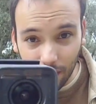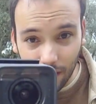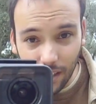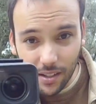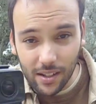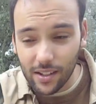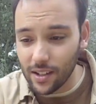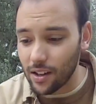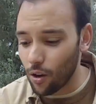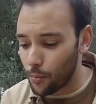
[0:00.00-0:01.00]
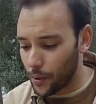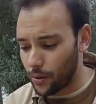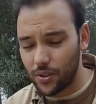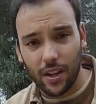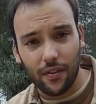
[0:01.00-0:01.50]
This is a GoPro
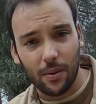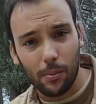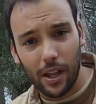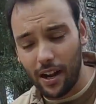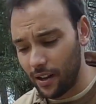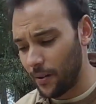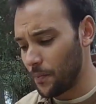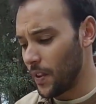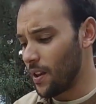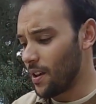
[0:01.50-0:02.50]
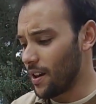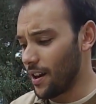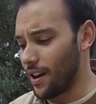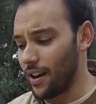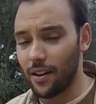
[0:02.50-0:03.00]
7 Black.
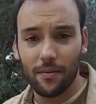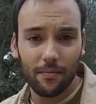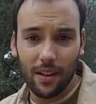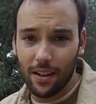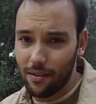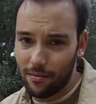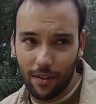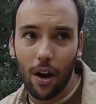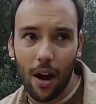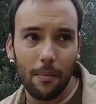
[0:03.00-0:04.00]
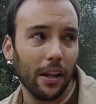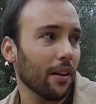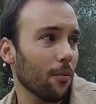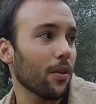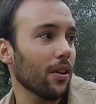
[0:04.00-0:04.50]
I mean, it
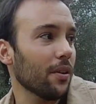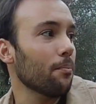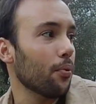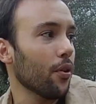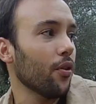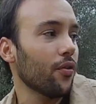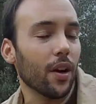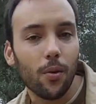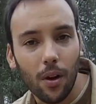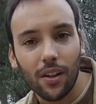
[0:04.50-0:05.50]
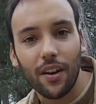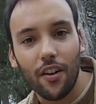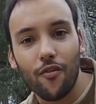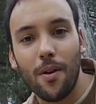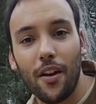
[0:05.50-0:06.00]
will improve the quality
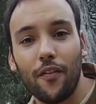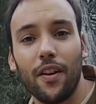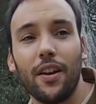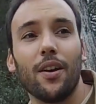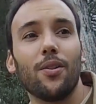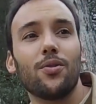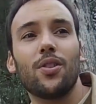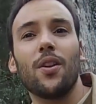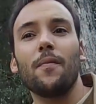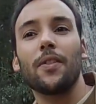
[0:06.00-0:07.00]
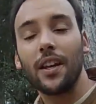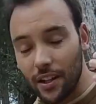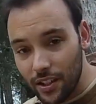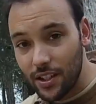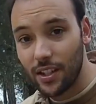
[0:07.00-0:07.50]
of my videos
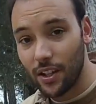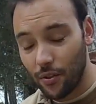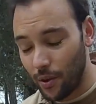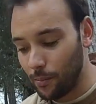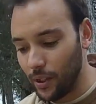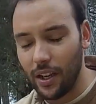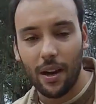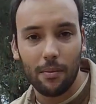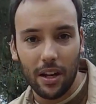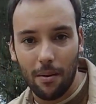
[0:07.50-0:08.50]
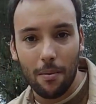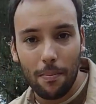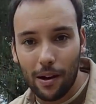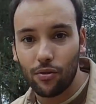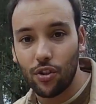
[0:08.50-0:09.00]
considerably. I mean, I'm
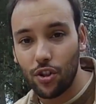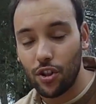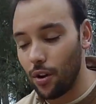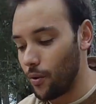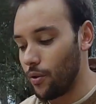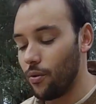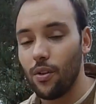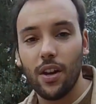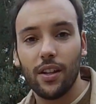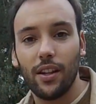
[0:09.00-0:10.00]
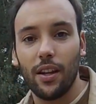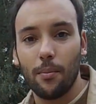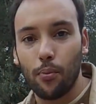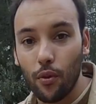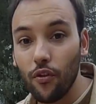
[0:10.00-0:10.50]
about to show you the
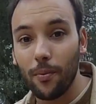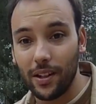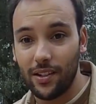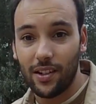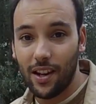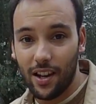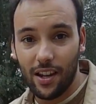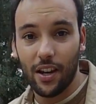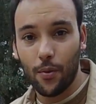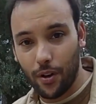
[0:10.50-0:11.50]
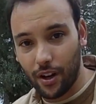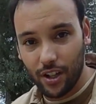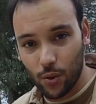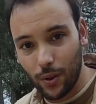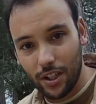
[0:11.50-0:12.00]
improvements here. We're gonna
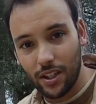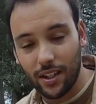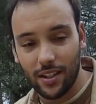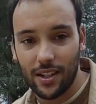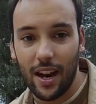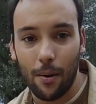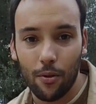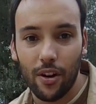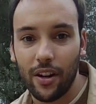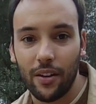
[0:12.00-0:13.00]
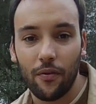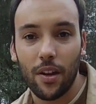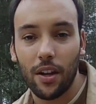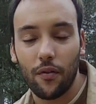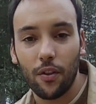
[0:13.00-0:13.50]
switch to this camera
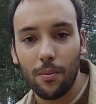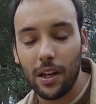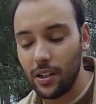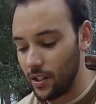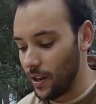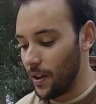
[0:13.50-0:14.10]
in a few minutes.